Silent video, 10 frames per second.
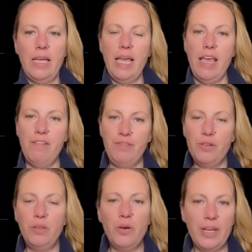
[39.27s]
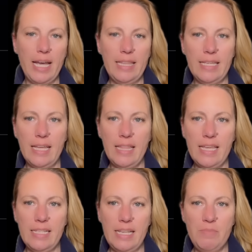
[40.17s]
If you look at
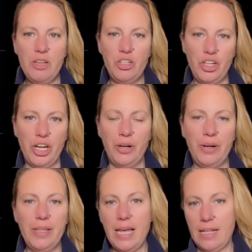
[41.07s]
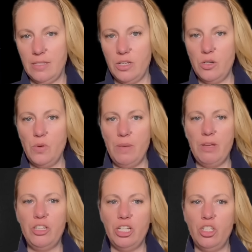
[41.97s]
this image here, that's the new
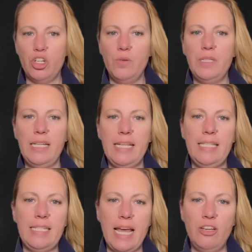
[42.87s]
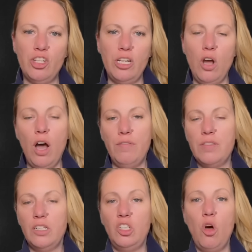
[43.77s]
image, it shows an extension of
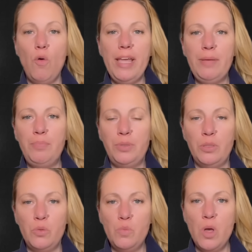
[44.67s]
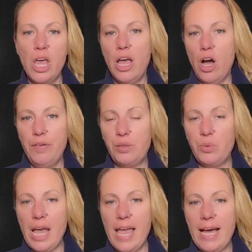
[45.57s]
the glowing plume of
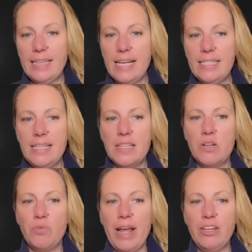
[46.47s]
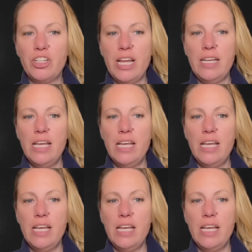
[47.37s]
3i Atlas in the direction